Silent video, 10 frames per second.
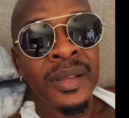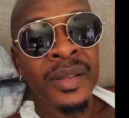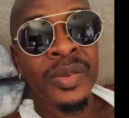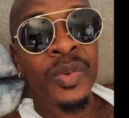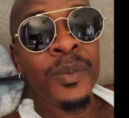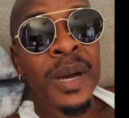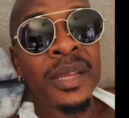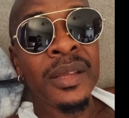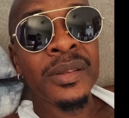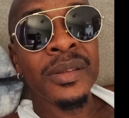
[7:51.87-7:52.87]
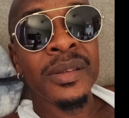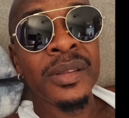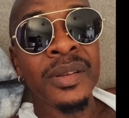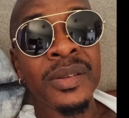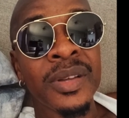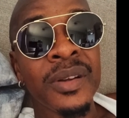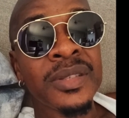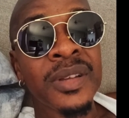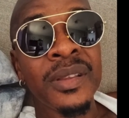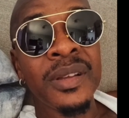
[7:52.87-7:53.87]
Nobody, you know, turns
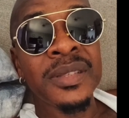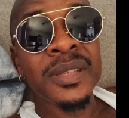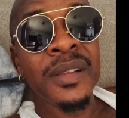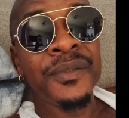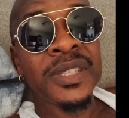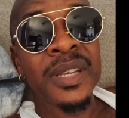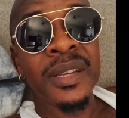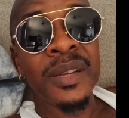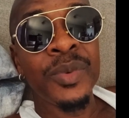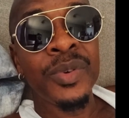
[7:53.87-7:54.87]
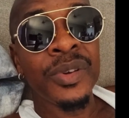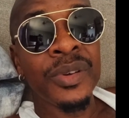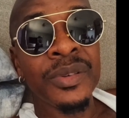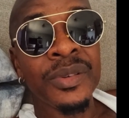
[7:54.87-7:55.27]
on their television anymore